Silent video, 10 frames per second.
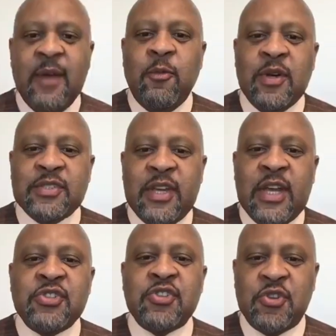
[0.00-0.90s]
It was
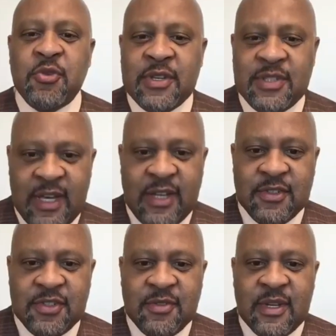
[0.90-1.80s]
the insurance
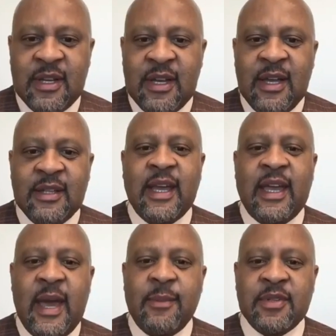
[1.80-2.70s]
industry
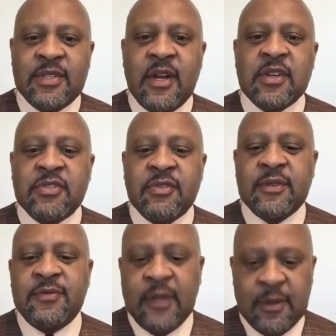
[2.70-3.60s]
that kept this
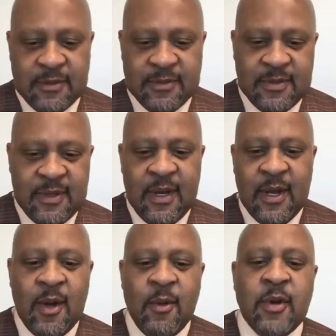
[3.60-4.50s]
country afloat.
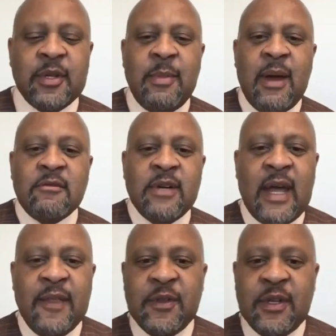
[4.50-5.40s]
What about
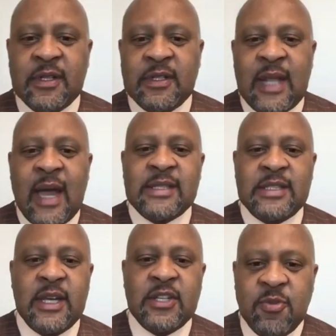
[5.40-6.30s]
right after the
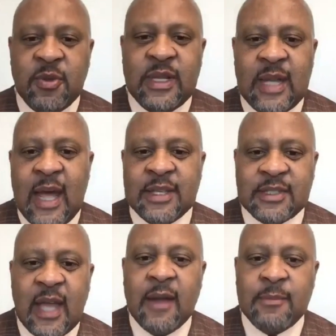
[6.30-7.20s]
nineteen
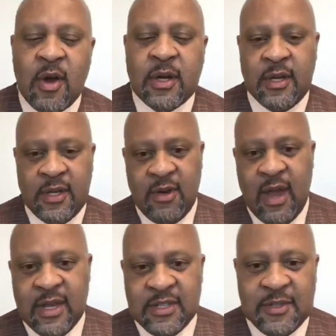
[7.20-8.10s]
twenty-nine stock market
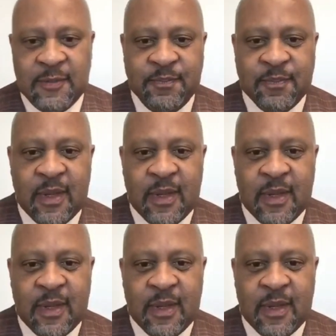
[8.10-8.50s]
crash?